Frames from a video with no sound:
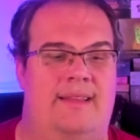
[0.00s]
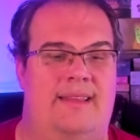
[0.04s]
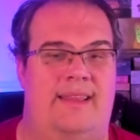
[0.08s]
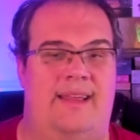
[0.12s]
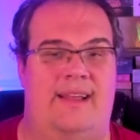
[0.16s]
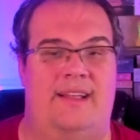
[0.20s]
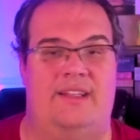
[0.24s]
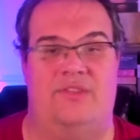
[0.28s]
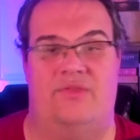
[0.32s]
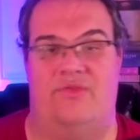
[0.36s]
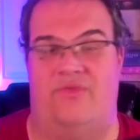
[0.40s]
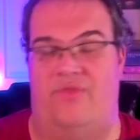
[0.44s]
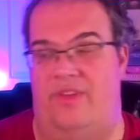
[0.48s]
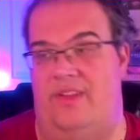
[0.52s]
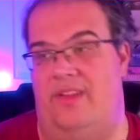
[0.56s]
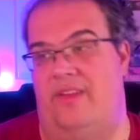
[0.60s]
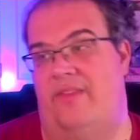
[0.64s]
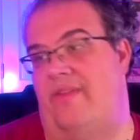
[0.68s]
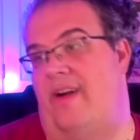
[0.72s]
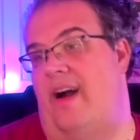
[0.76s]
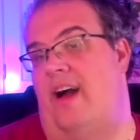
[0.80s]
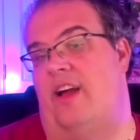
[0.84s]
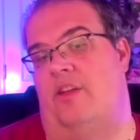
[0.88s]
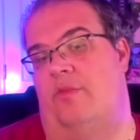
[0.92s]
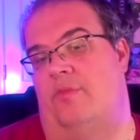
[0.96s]
is really
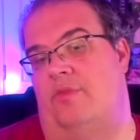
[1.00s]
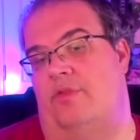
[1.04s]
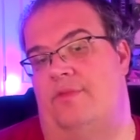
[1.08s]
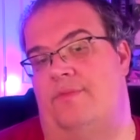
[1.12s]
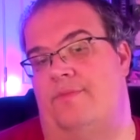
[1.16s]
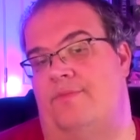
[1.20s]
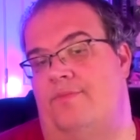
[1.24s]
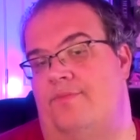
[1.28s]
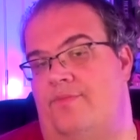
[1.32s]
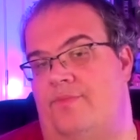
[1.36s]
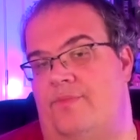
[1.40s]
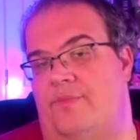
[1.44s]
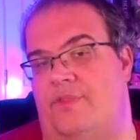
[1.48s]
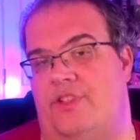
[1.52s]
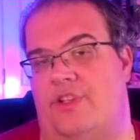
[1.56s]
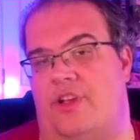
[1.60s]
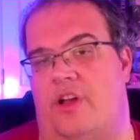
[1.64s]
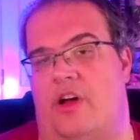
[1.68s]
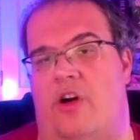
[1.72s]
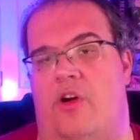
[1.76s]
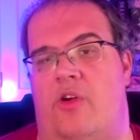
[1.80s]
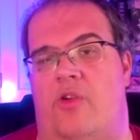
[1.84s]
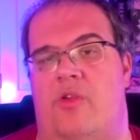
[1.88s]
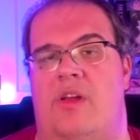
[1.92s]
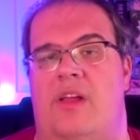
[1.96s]
valuable.
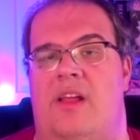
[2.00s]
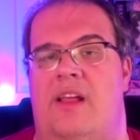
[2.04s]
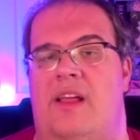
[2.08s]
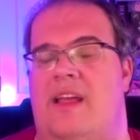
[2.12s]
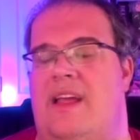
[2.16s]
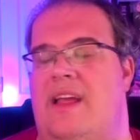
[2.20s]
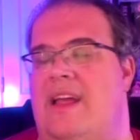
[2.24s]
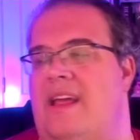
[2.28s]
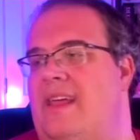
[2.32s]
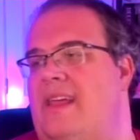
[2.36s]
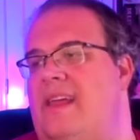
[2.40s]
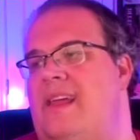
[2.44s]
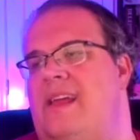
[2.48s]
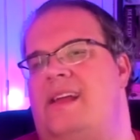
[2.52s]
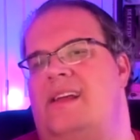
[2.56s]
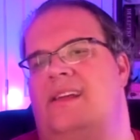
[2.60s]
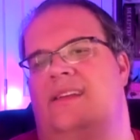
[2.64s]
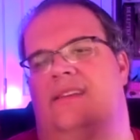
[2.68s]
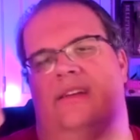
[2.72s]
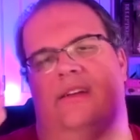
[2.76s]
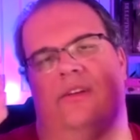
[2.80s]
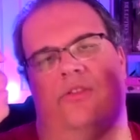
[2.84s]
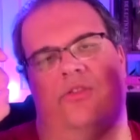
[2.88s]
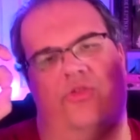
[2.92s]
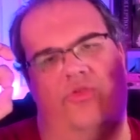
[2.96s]
So he is
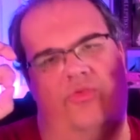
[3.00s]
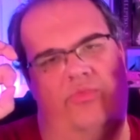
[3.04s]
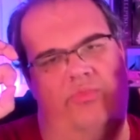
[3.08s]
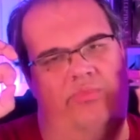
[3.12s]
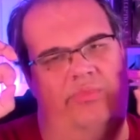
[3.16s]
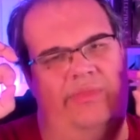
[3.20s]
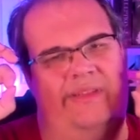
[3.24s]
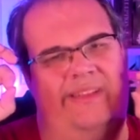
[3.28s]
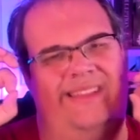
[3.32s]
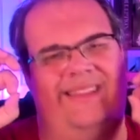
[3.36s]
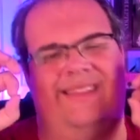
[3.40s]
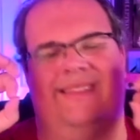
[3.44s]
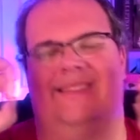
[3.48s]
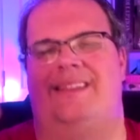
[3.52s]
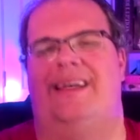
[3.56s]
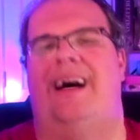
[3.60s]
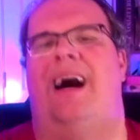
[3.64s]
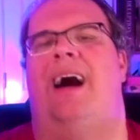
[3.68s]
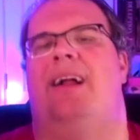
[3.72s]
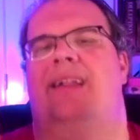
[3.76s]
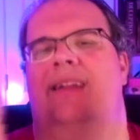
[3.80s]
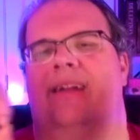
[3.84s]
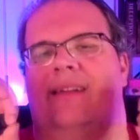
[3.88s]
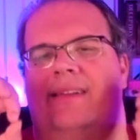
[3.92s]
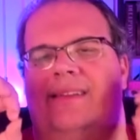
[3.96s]
a
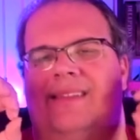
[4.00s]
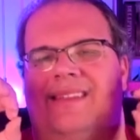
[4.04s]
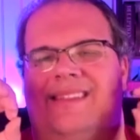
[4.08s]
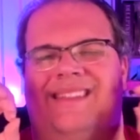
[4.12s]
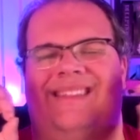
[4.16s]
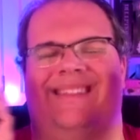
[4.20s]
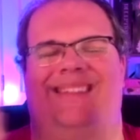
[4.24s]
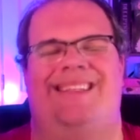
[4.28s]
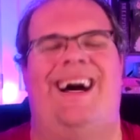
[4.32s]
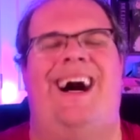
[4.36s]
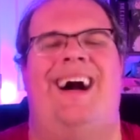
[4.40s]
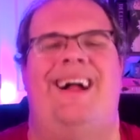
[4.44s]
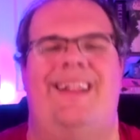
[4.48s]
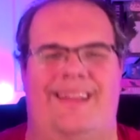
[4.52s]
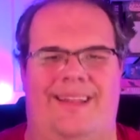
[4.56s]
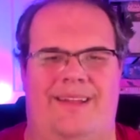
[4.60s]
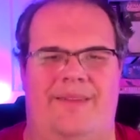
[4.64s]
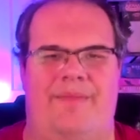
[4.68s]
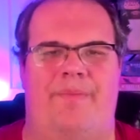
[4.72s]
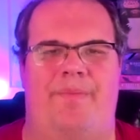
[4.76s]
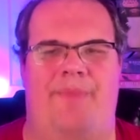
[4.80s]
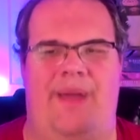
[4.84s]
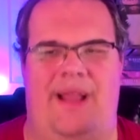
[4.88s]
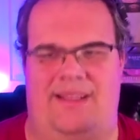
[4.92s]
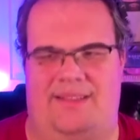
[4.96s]
solid
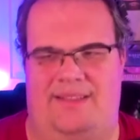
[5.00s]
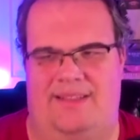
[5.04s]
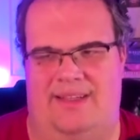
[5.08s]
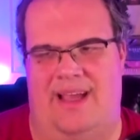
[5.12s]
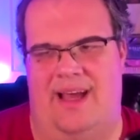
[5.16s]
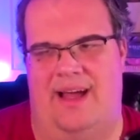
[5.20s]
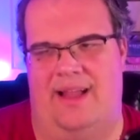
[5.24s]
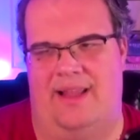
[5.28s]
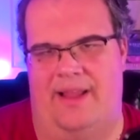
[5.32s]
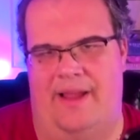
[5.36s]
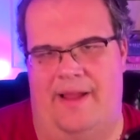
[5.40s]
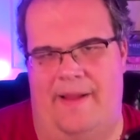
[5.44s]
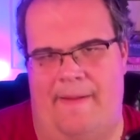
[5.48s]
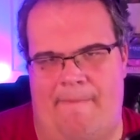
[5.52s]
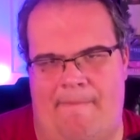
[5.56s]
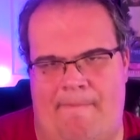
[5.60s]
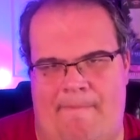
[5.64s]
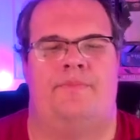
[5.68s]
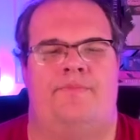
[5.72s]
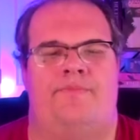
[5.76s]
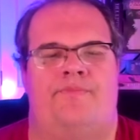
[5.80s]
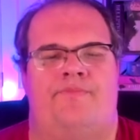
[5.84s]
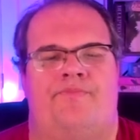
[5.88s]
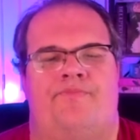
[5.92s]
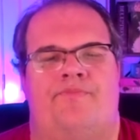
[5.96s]
basic ally.
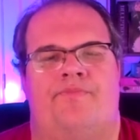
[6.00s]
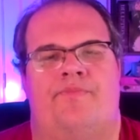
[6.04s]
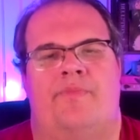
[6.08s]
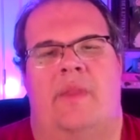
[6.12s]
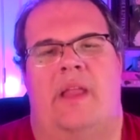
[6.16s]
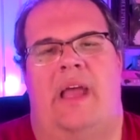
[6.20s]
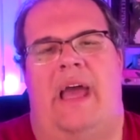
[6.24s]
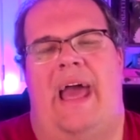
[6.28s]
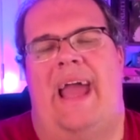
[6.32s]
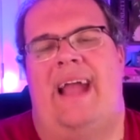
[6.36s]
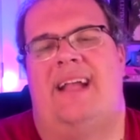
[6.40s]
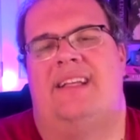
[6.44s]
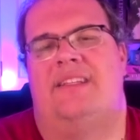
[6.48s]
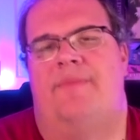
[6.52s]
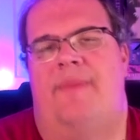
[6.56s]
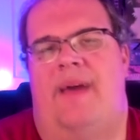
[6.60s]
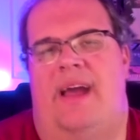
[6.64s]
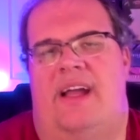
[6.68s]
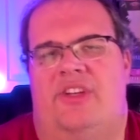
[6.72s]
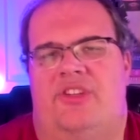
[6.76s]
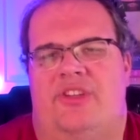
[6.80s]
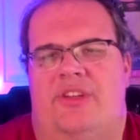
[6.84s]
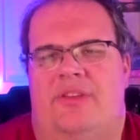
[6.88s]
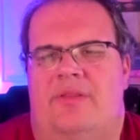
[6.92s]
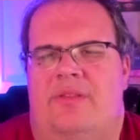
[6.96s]

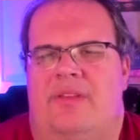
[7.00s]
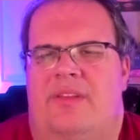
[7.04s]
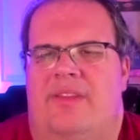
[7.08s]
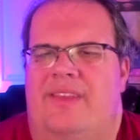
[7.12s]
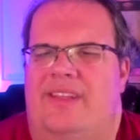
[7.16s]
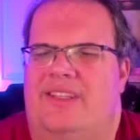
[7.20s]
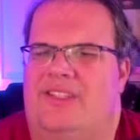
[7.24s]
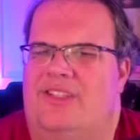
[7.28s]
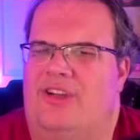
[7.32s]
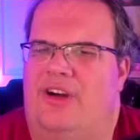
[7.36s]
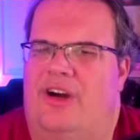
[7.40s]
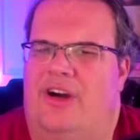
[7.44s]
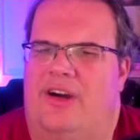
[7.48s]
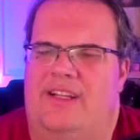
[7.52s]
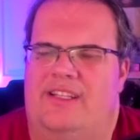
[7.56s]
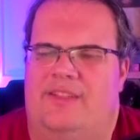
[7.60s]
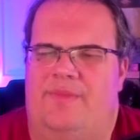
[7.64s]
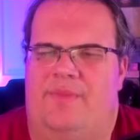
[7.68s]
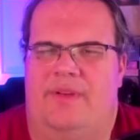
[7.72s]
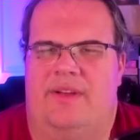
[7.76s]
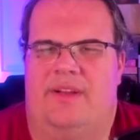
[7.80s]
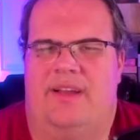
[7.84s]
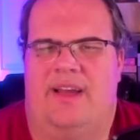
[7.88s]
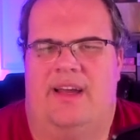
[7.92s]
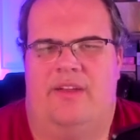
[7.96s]
X-Mansion, this card has
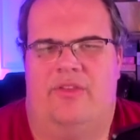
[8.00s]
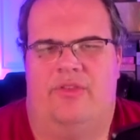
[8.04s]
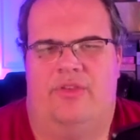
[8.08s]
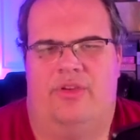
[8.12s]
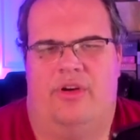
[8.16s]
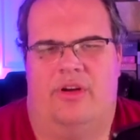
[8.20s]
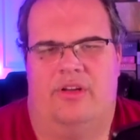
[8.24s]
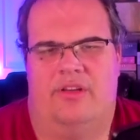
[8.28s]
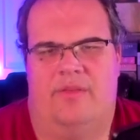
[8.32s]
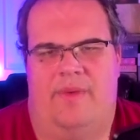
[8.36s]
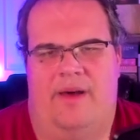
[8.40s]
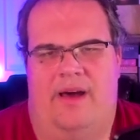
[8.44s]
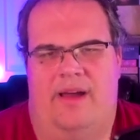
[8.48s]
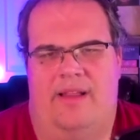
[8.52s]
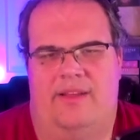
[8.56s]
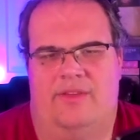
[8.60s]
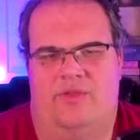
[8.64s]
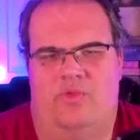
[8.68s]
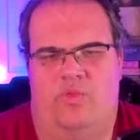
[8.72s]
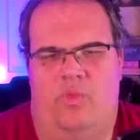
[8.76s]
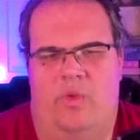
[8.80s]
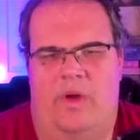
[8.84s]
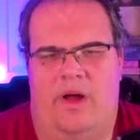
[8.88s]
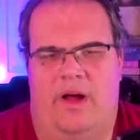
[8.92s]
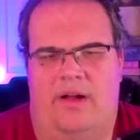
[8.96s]
been kind of talked about as
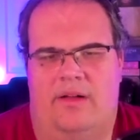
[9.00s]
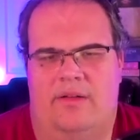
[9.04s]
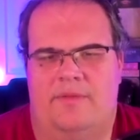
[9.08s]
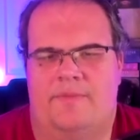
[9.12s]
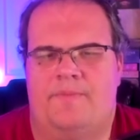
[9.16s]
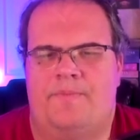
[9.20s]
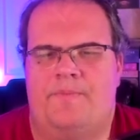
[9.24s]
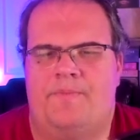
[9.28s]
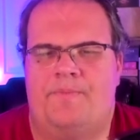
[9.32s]
well.